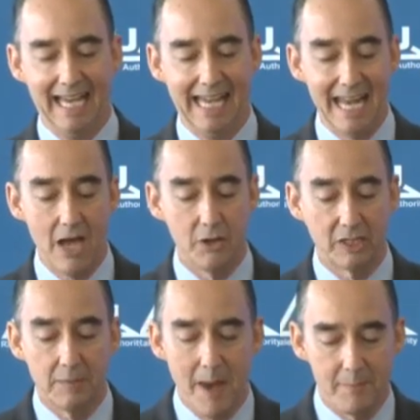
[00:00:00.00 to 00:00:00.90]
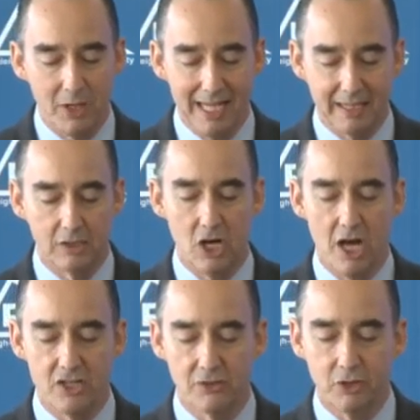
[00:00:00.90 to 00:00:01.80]
And now to commemorate the
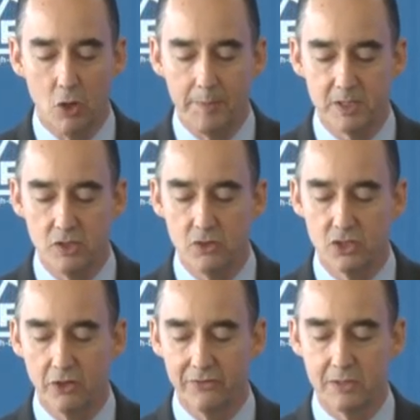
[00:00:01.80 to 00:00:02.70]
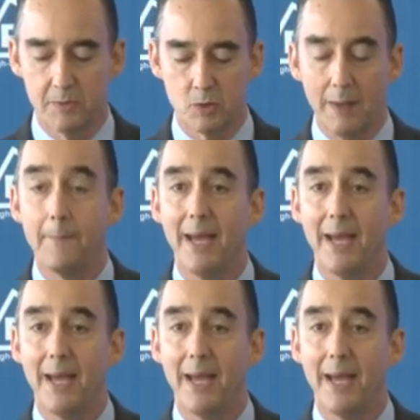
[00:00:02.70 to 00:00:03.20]
launch of COPA's new service between